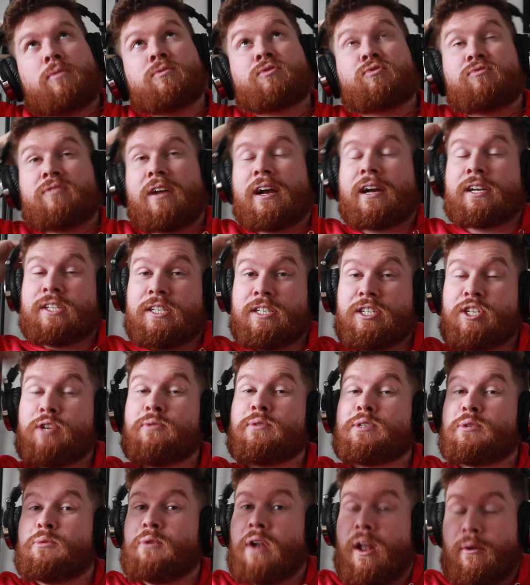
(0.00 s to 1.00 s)
was... Actually, she was
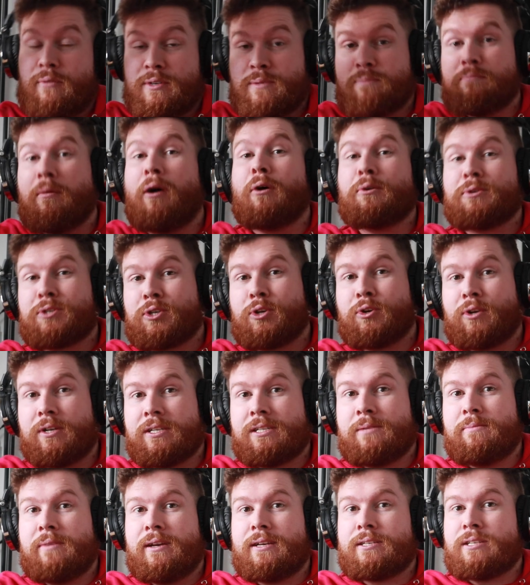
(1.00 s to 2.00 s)
the one I was most gutted to
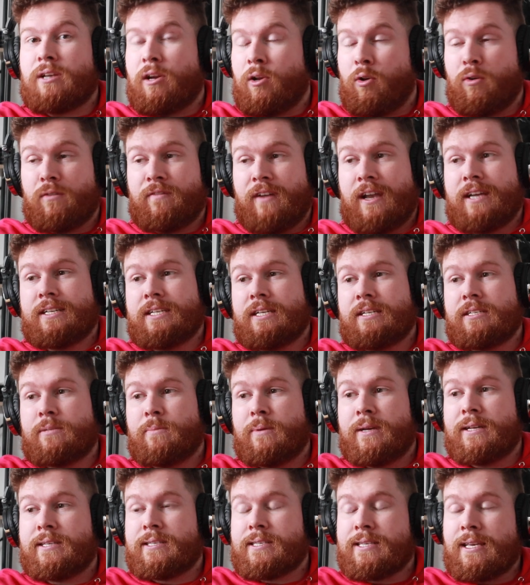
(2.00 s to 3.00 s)
miss. I love Aideen to
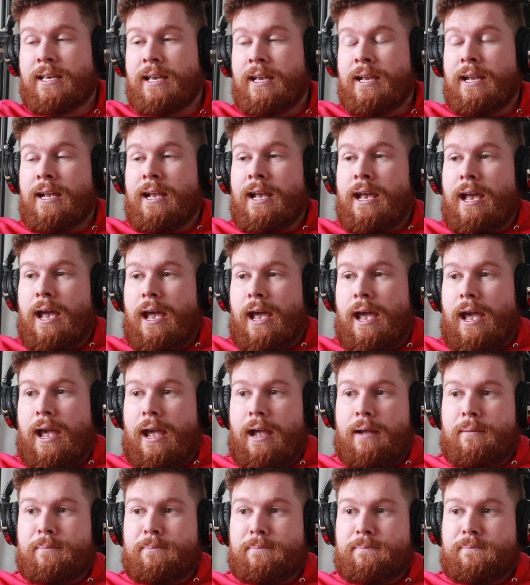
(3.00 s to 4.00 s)
bits.
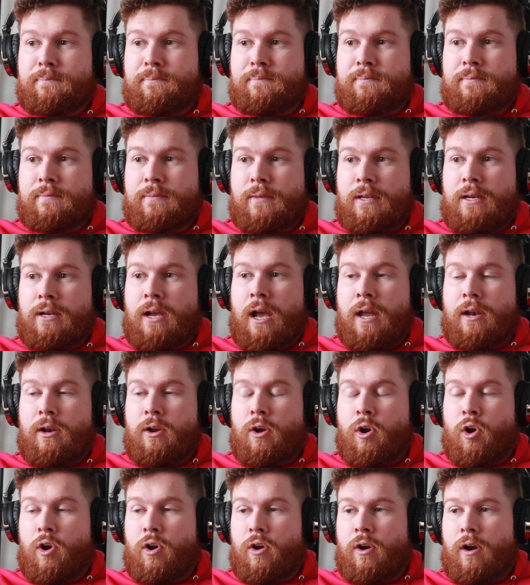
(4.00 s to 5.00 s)
Um... And
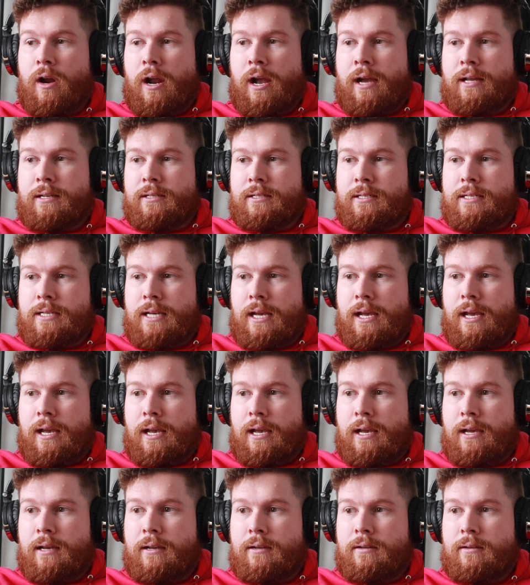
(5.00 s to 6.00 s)
her and
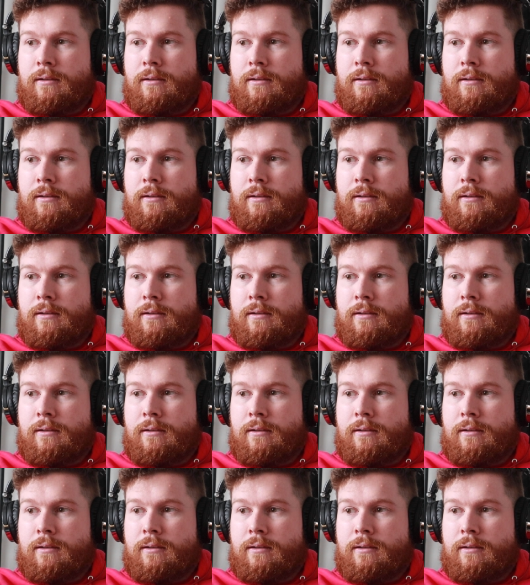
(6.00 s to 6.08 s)
uh,